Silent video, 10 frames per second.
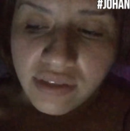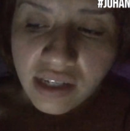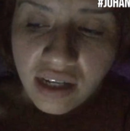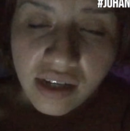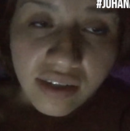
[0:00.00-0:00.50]

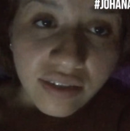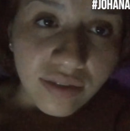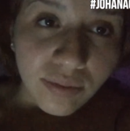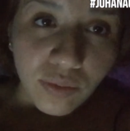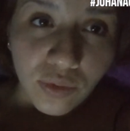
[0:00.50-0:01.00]

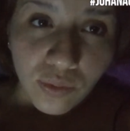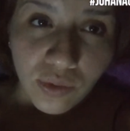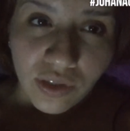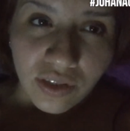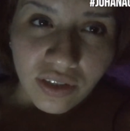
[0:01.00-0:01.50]
test, which,
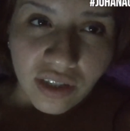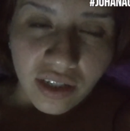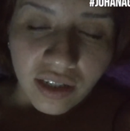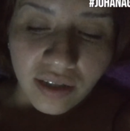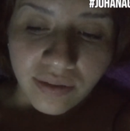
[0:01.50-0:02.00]
which is gonna